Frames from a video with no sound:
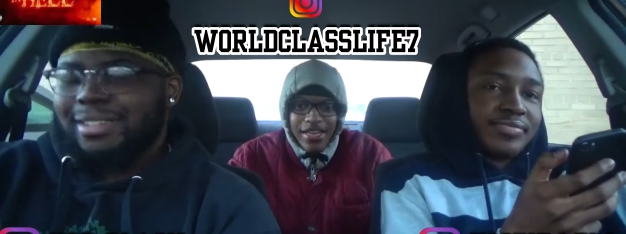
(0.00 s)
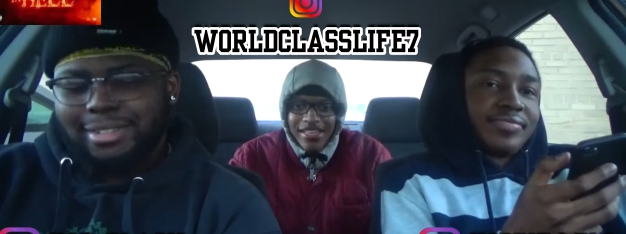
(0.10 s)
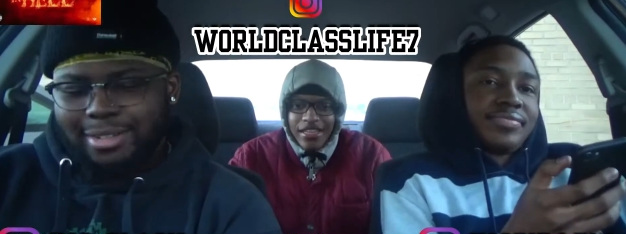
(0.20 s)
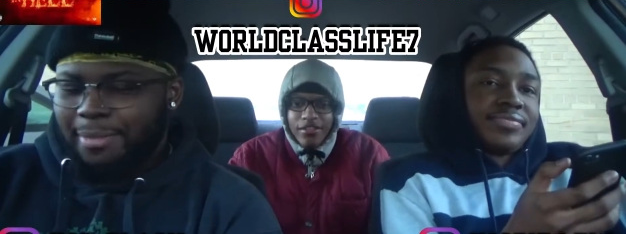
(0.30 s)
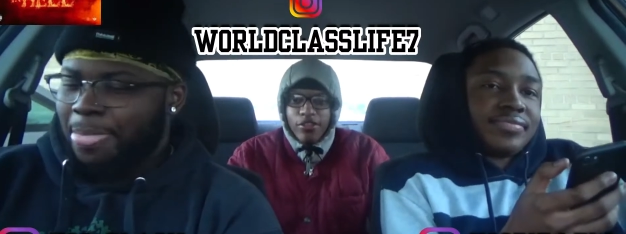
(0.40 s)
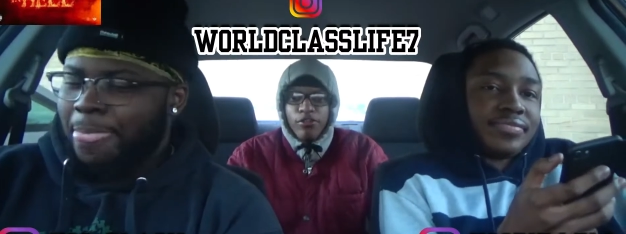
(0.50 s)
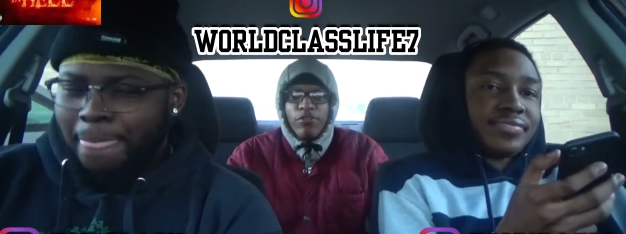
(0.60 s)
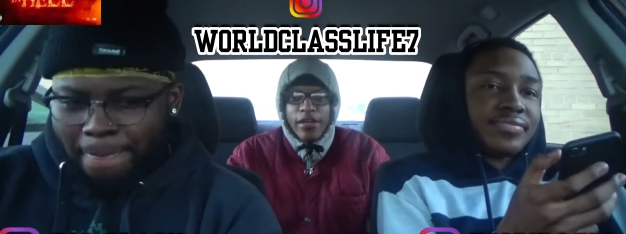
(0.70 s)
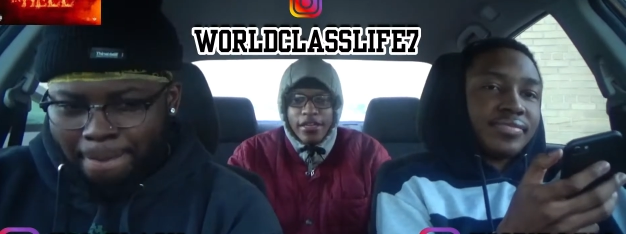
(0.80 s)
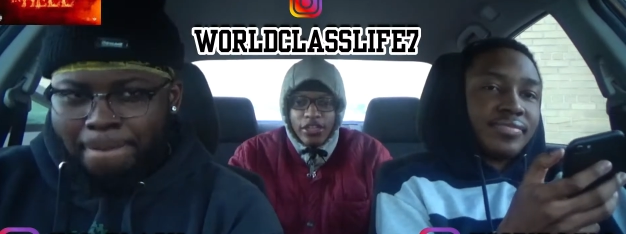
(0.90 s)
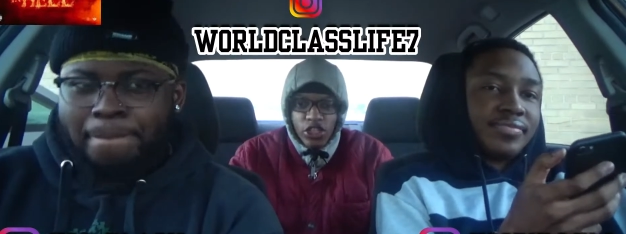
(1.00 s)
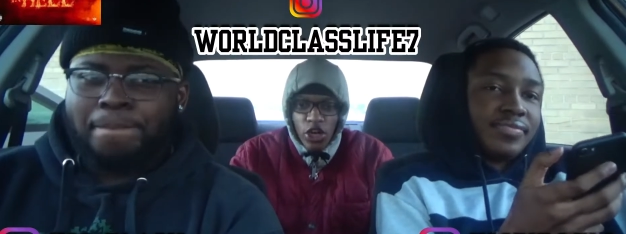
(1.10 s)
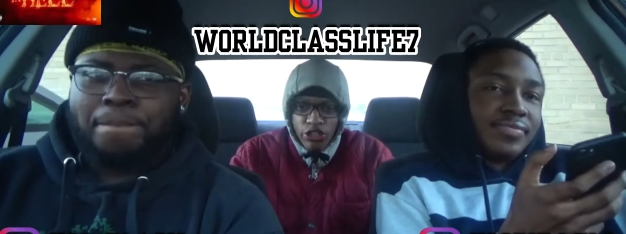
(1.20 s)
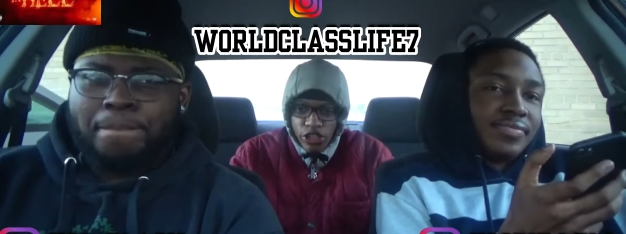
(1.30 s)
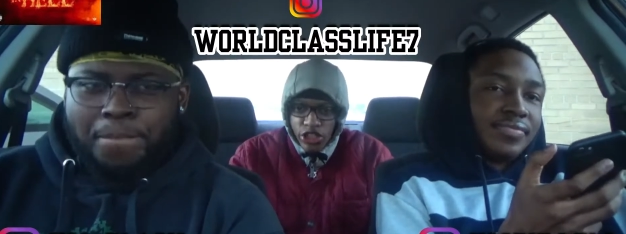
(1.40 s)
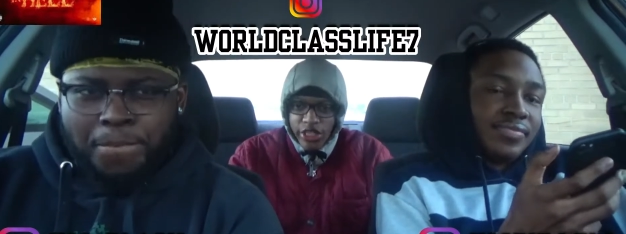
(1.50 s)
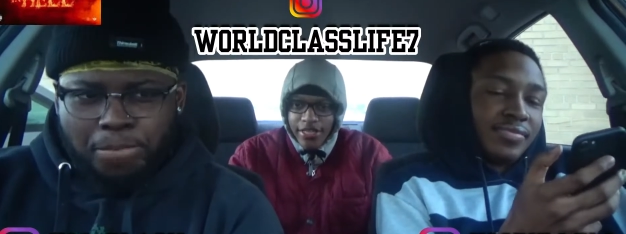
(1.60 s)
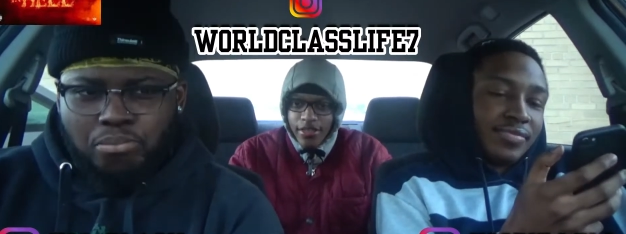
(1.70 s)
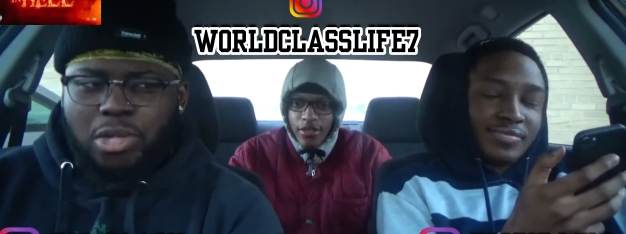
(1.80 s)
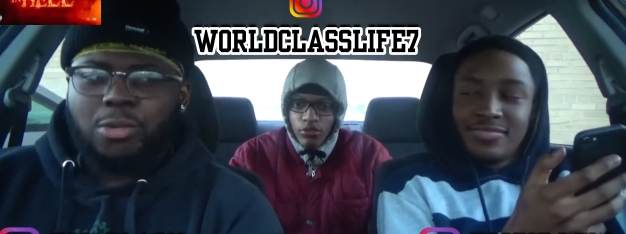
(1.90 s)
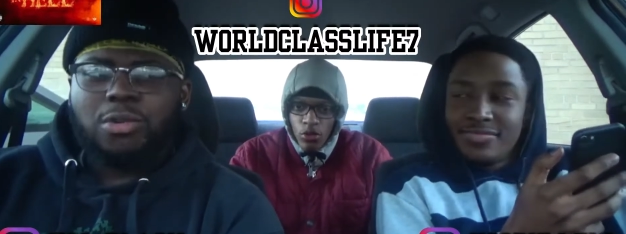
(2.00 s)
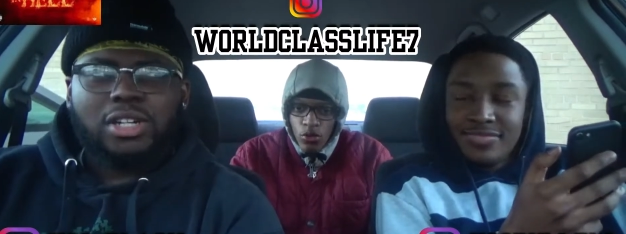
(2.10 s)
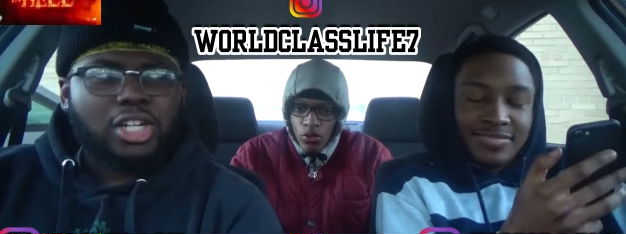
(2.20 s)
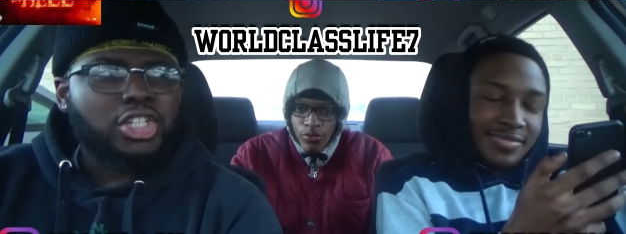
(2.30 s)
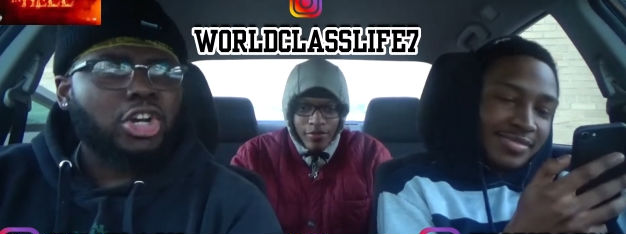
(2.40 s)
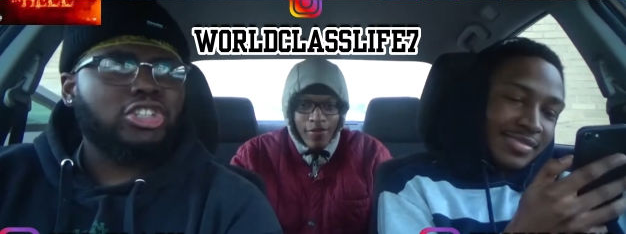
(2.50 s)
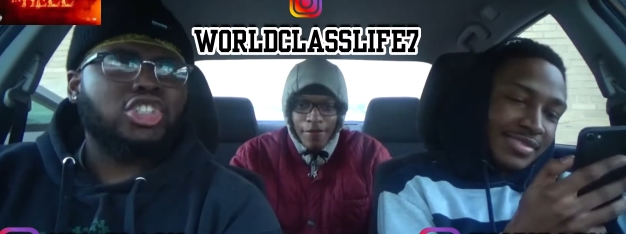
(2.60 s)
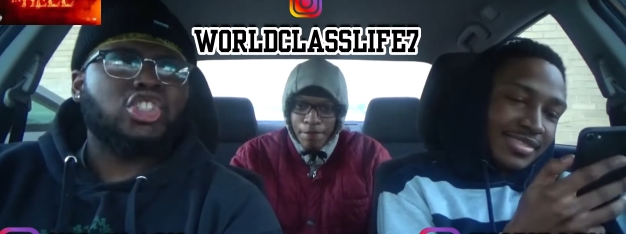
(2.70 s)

Speaker 1: that little fucking church shit. Remember like the church